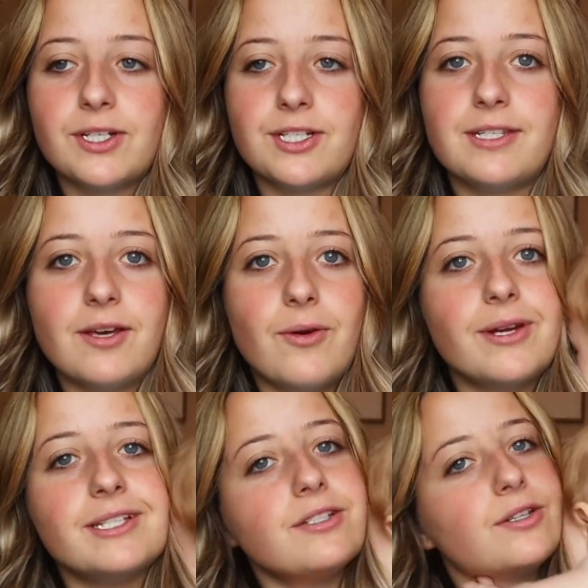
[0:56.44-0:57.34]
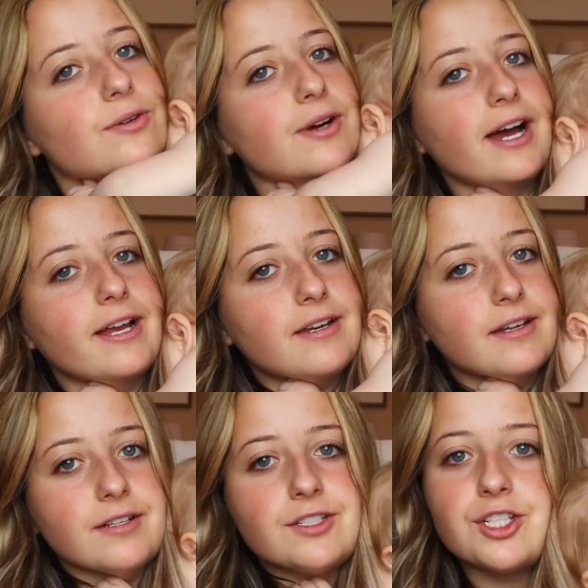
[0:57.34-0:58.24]
just going to
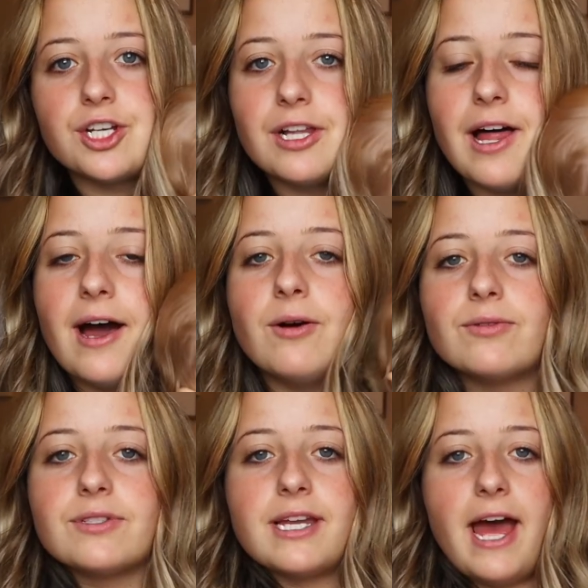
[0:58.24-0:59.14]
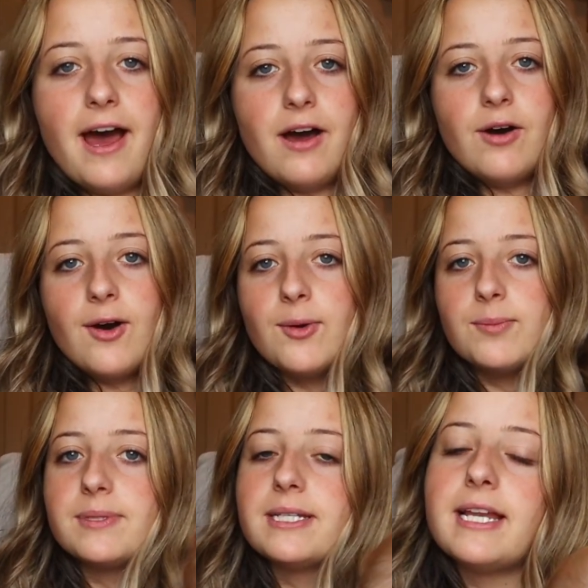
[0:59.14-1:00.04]
kind of chill out at
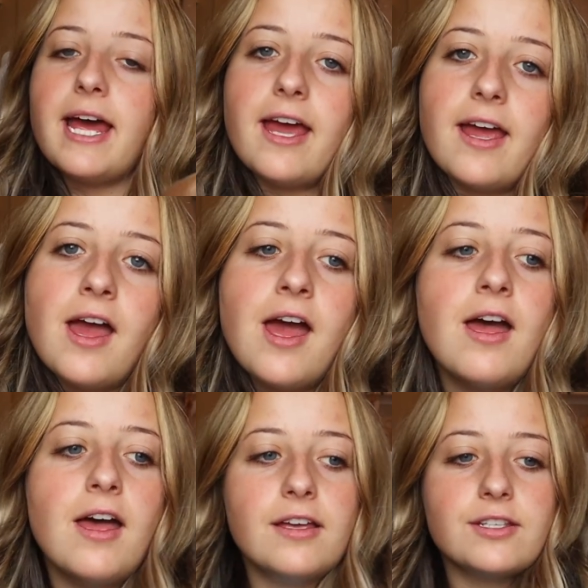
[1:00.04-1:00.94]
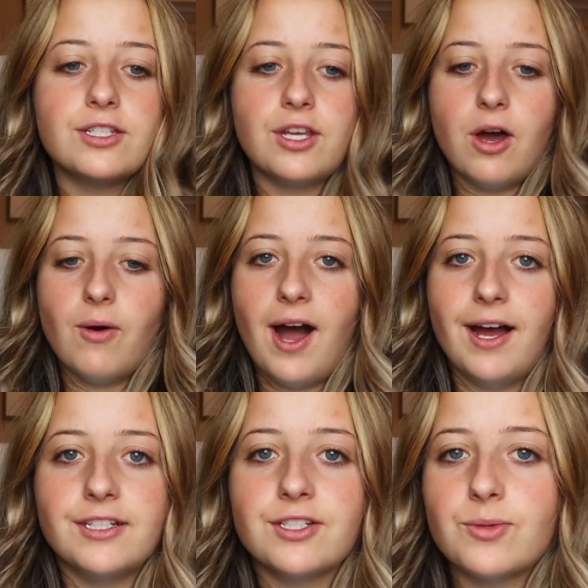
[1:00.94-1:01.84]
home today. So
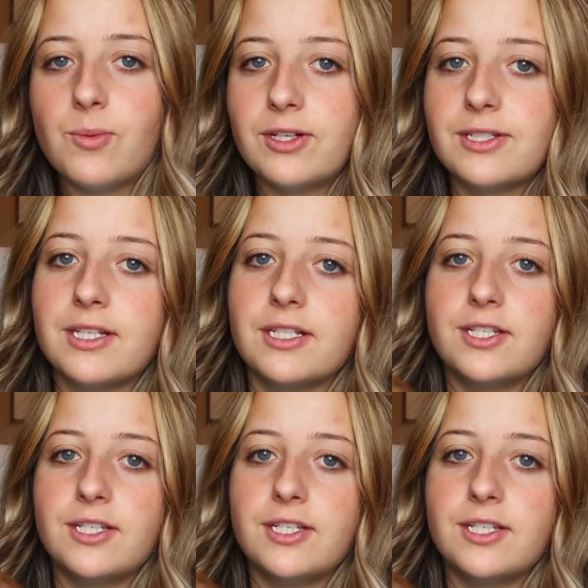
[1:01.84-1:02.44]
I just wanted